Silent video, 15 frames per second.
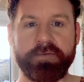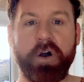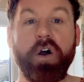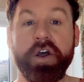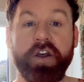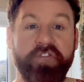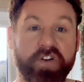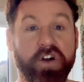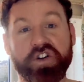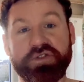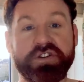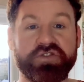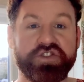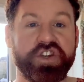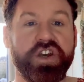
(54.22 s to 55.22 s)
Oh, and I forgot to
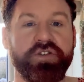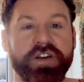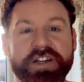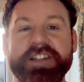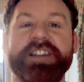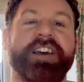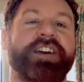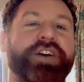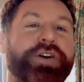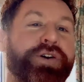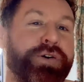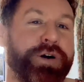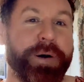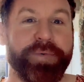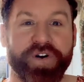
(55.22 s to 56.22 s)
introduce.
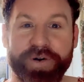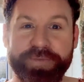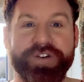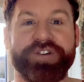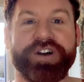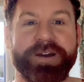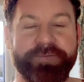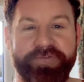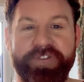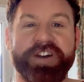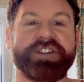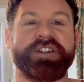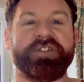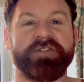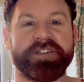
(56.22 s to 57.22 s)
I'm not being very
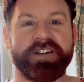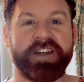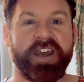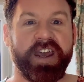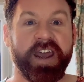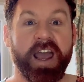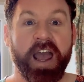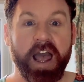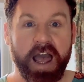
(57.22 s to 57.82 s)
professional today.